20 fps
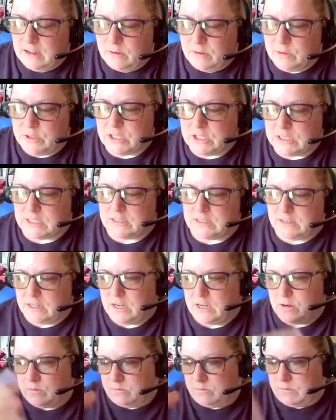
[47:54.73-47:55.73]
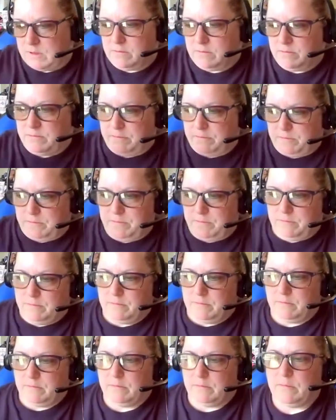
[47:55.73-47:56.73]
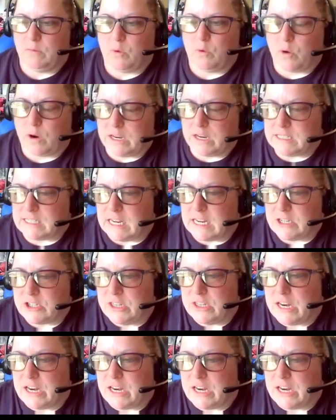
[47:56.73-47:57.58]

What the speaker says: which is, the organization